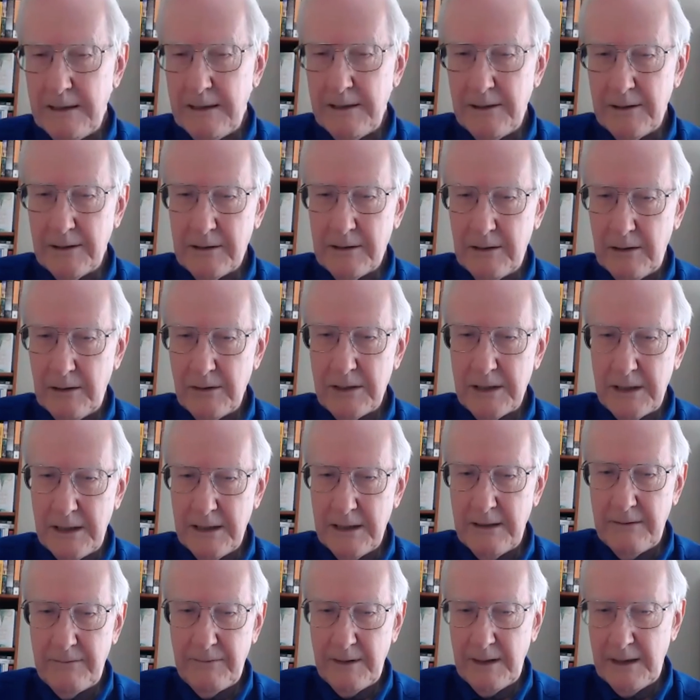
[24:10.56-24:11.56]
you're close
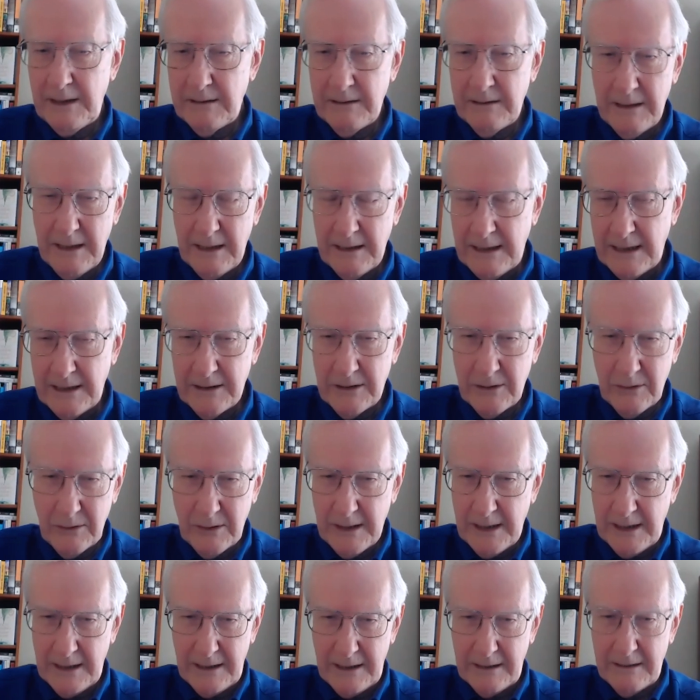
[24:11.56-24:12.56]
enough that's
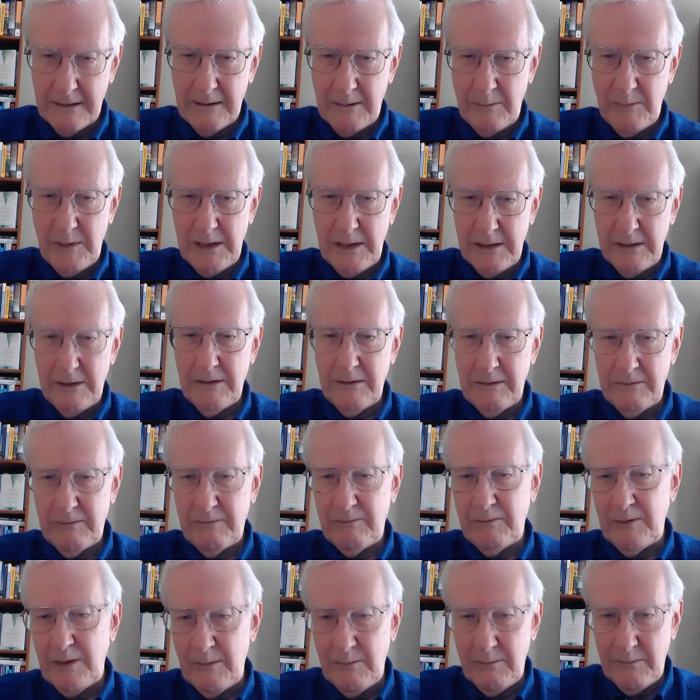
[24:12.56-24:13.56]
okay. I mean, you're
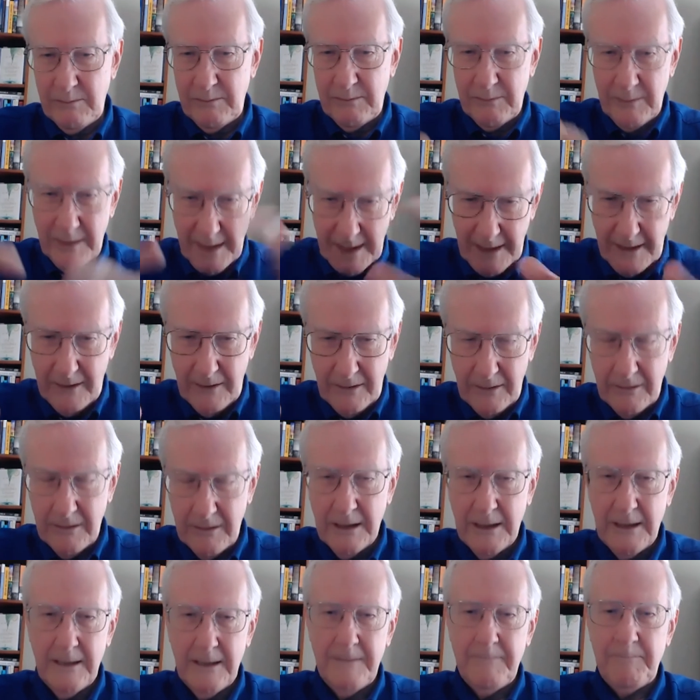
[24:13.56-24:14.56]
from there.
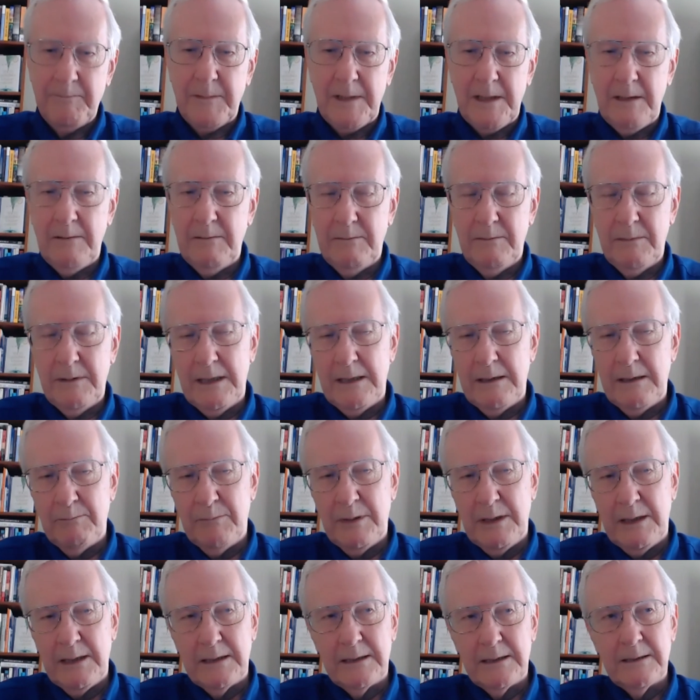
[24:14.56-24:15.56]

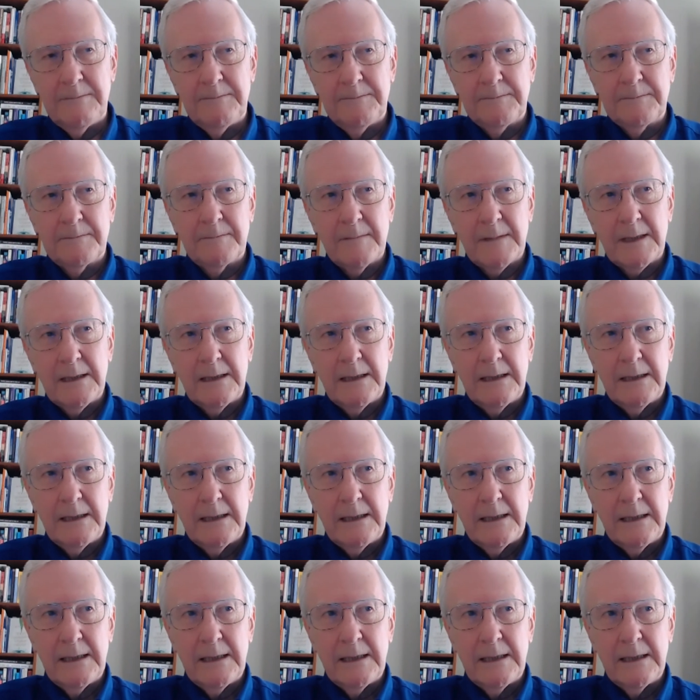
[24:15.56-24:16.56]
But
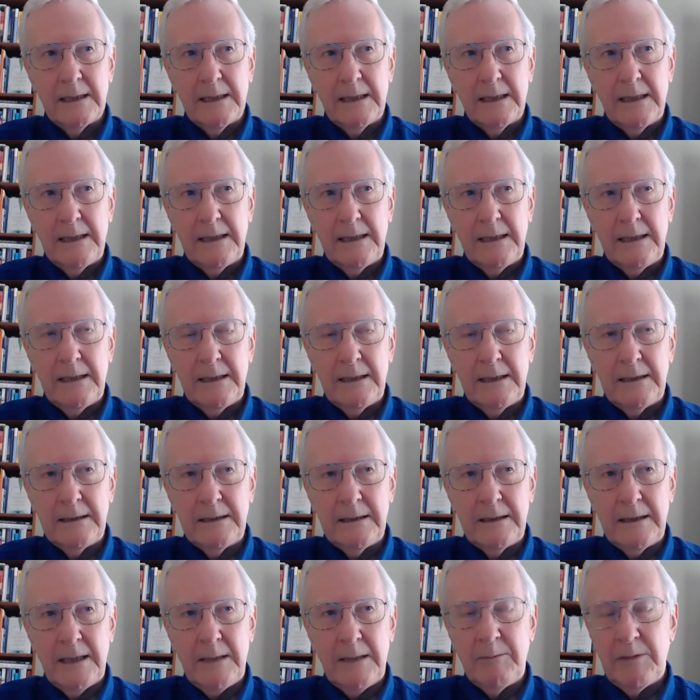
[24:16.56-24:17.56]

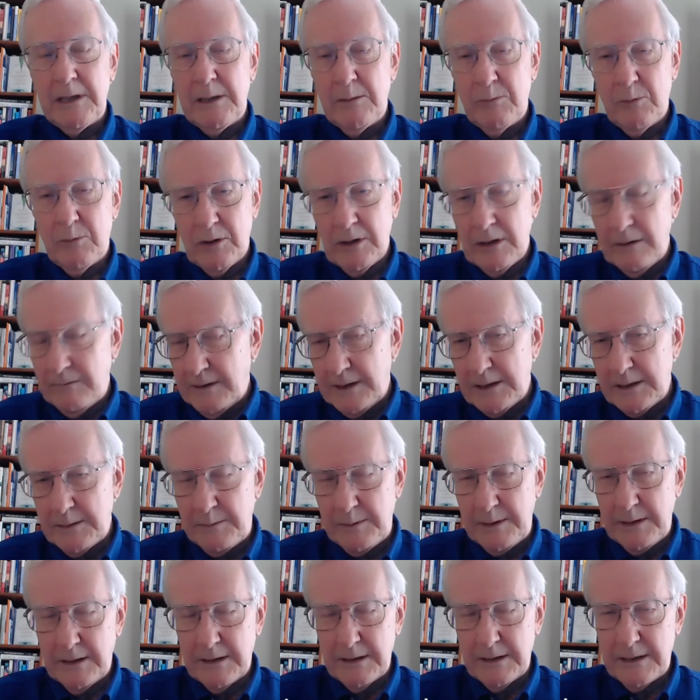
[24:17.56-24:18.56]
I'm on the board of
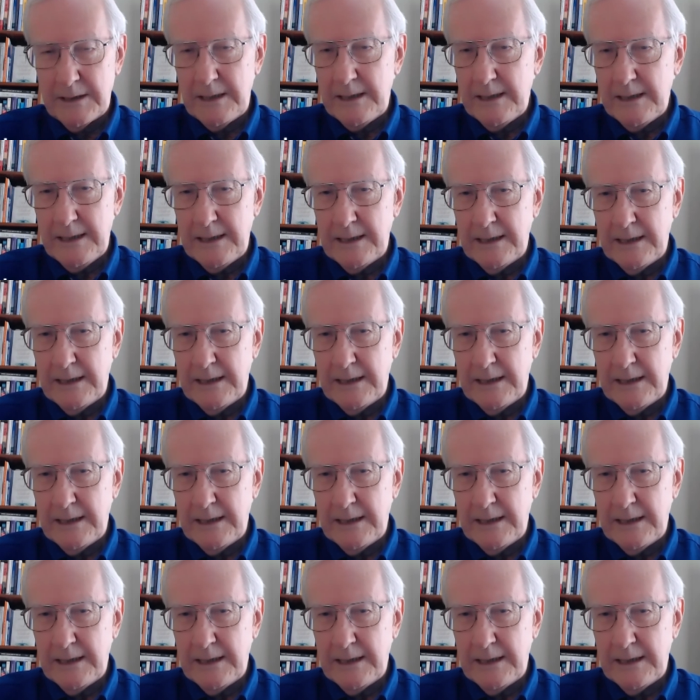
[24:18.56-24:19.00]
SPLC,